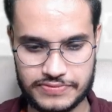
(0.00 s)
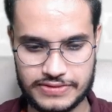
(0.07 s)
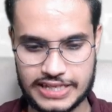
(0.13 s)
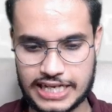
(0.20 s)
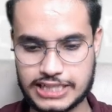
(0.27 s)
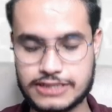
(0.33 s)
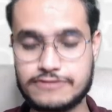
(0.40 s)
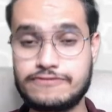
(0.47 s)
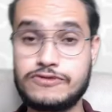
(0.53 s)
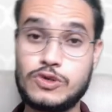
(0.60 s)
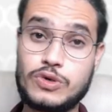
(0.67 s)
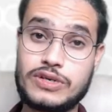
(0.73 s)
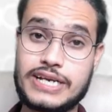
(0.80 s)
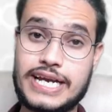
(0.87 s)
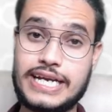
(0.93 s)
Next,
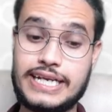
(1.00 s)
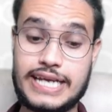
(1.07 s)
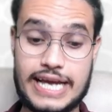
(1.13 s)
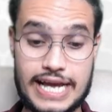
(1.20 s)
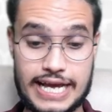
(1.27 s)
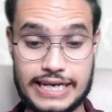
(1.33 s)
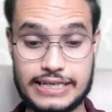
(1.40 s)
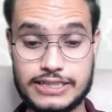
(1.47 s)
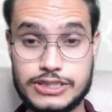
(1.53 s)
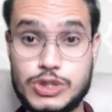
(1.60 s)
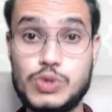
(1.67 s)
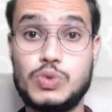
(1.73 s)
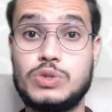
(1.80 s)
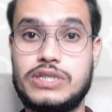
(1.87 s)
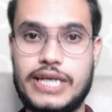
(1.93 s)
for rent and
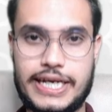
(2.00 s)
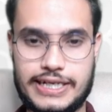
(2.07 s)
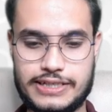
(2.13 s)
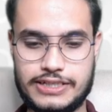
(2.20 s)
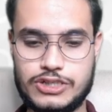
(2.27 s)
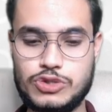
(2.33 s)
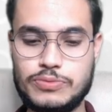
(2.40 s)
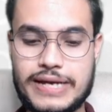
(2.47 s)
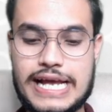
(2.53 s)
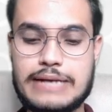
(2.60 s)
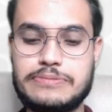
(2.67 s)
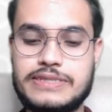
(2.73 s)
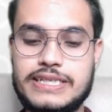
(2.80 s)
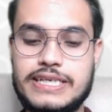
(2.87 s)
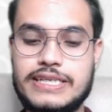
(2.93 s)
to let. You may
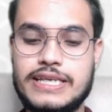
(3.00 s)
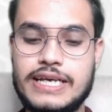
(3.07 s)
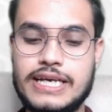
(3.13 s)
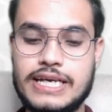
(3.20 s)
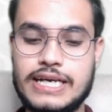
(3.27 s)
have seen